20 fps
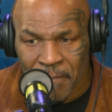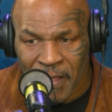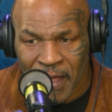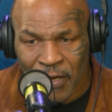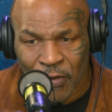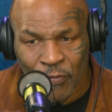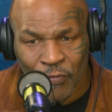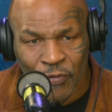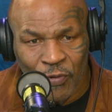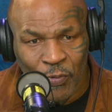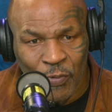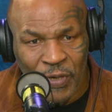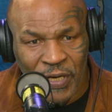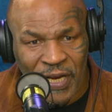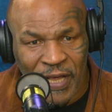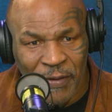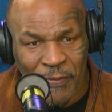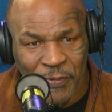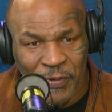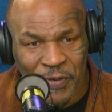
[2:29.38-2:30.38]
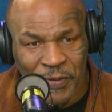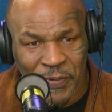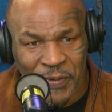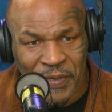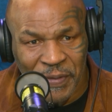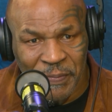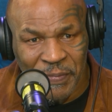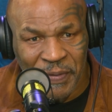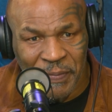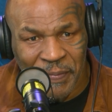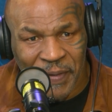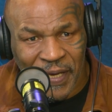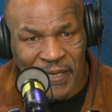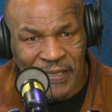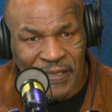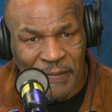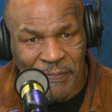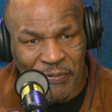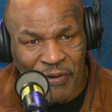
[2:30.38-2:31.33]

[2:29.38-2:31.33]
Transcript: I don't know what I would have been back then.